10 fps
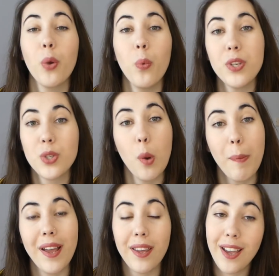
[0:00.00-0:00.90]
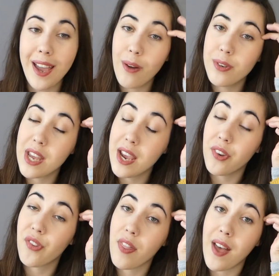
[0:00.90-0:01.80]
once your bank account
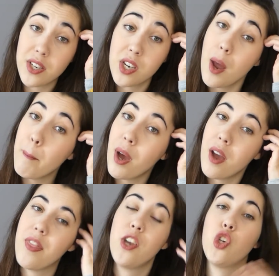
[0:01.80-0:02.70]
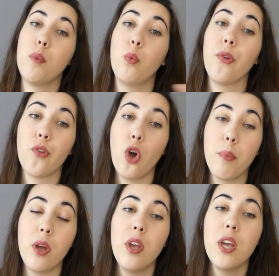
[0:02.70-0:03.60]
hits that number, then Chip will stop
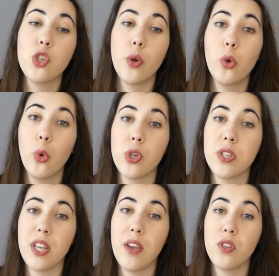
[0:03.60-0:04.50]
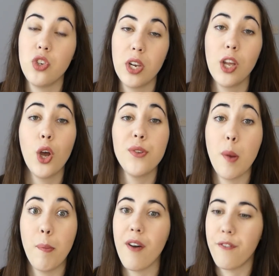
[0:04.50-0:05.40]
doing auto saves until it goes
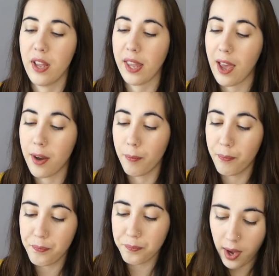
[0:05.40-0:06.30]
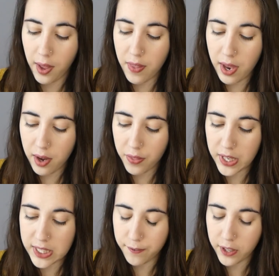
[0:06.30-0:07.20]
above again. And then
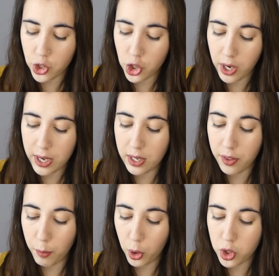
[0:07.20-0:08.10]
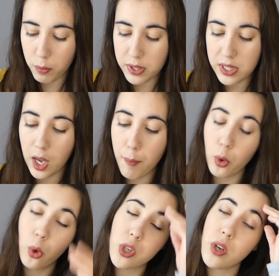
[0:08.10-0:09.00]
this feature at the bottom, skip
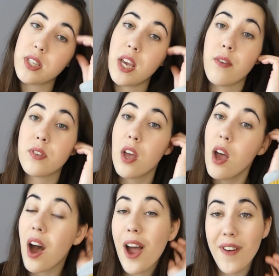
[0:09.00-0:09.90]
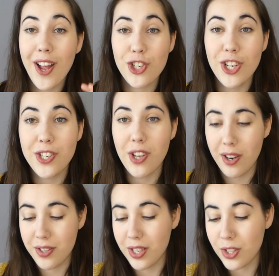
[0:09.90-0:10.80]
auto saves, I've actually
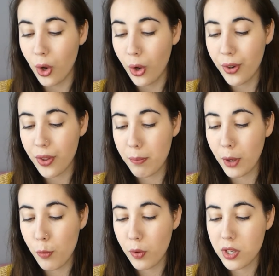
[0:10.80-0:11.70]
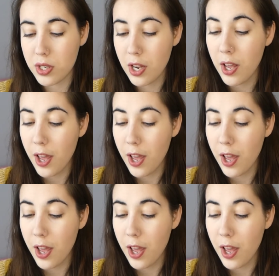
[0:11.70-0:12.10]
turned this on at the moment